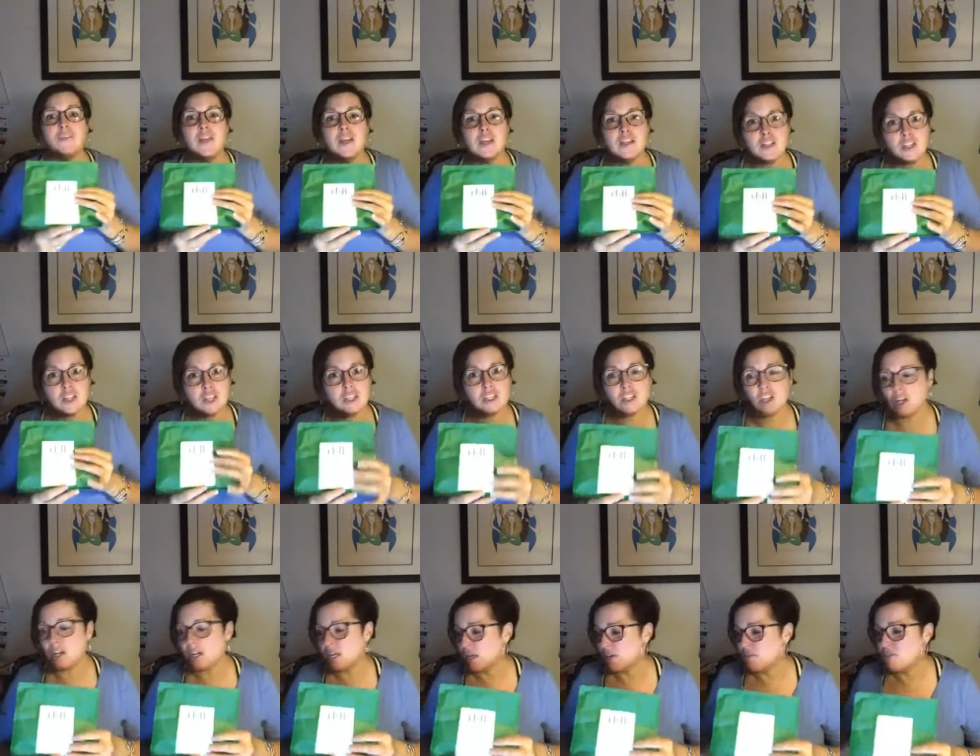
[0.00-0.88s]
This is
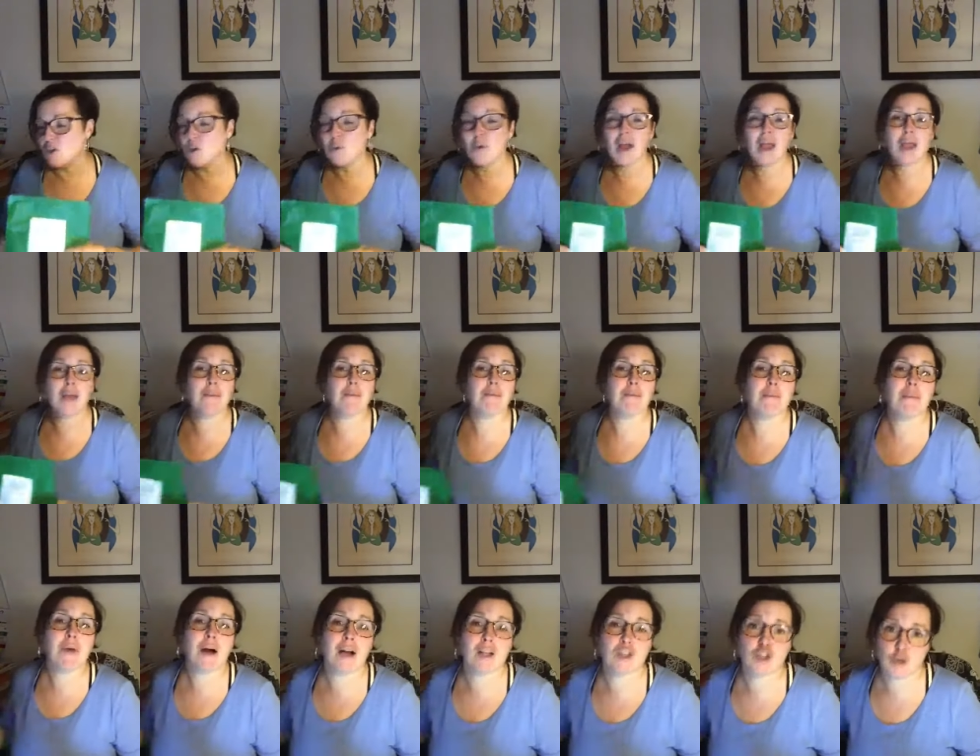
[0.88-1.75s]
gonna give you a
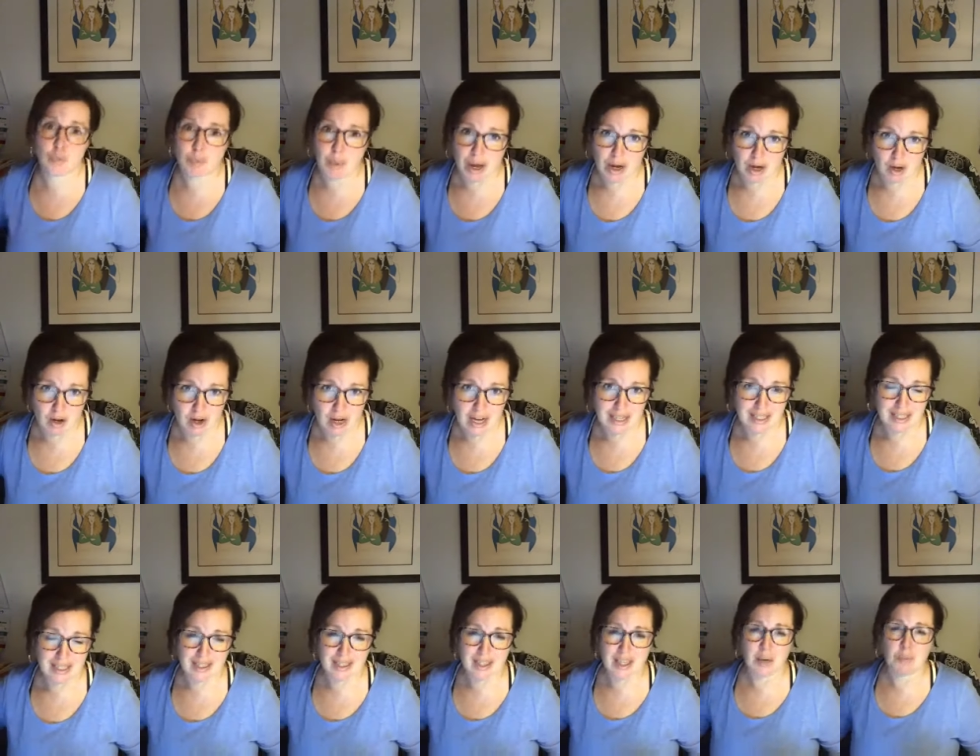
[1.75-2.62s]
much better
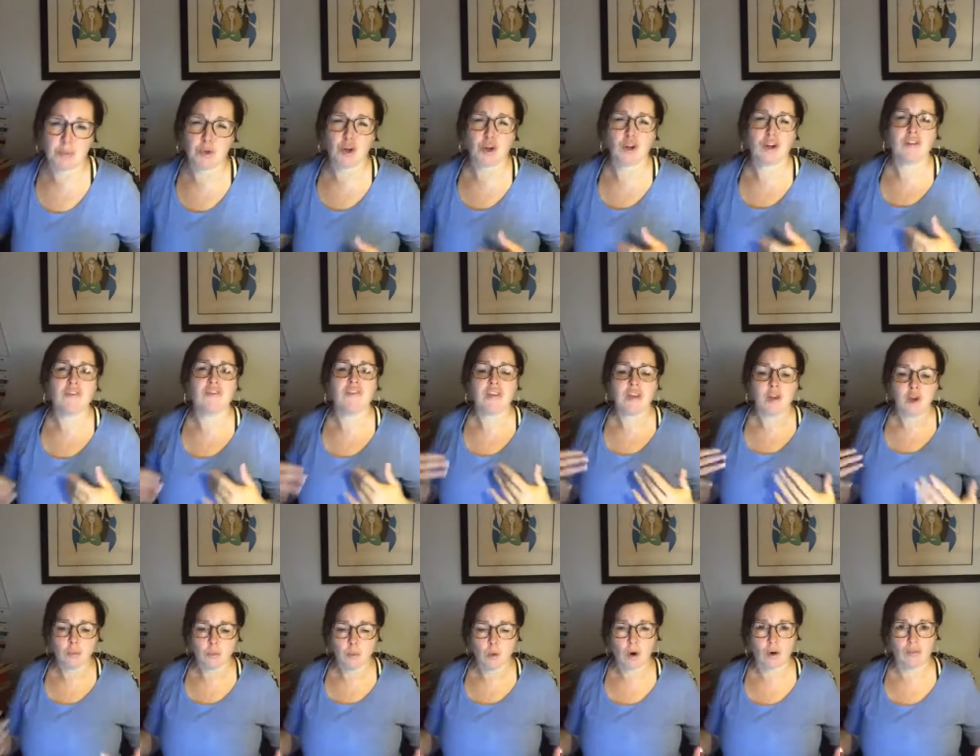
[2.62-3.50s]
night's sleep. You're gonna
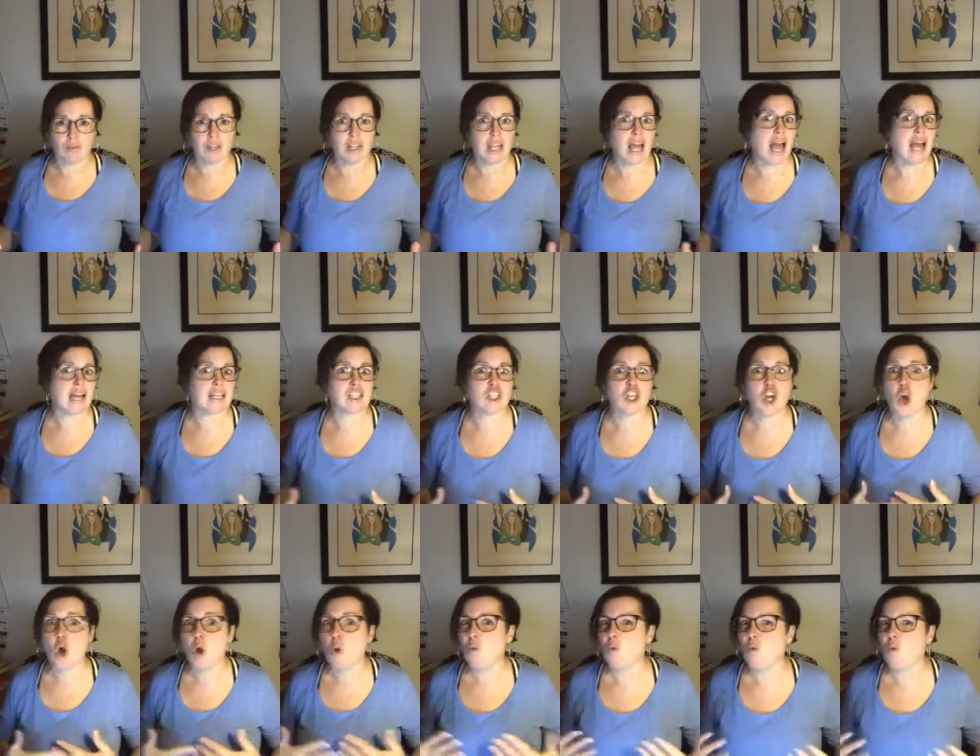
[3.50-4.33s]
feel more relaxed.